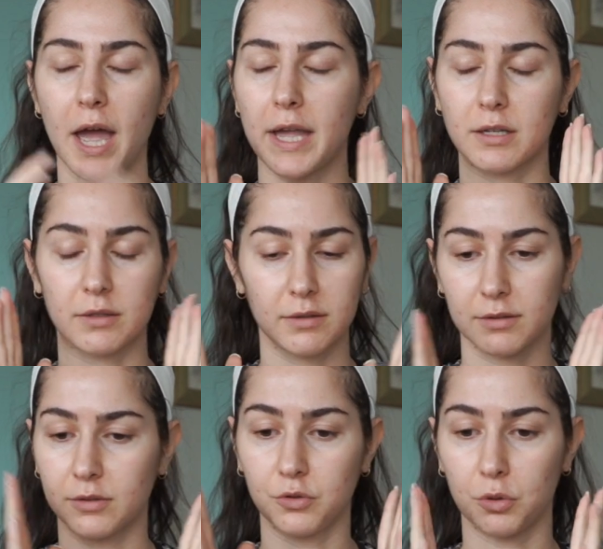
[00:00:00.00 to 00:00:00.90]
I
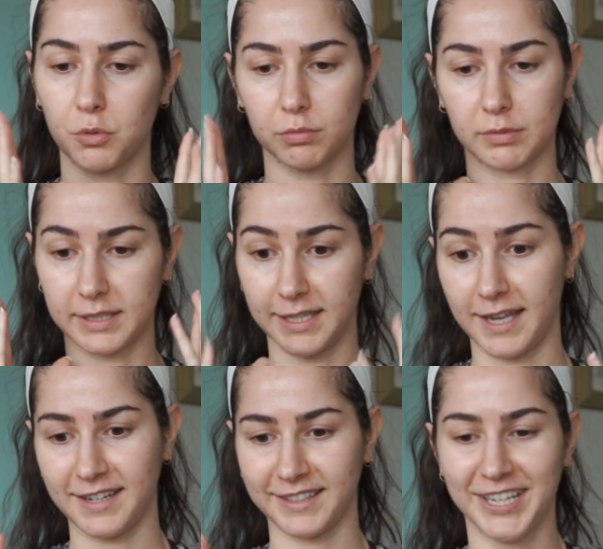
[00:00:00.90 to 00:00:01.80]
don't
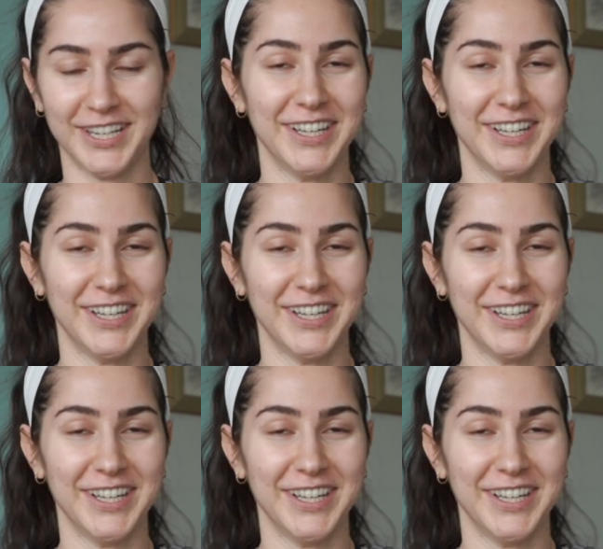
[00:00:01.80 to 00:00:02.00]
get it.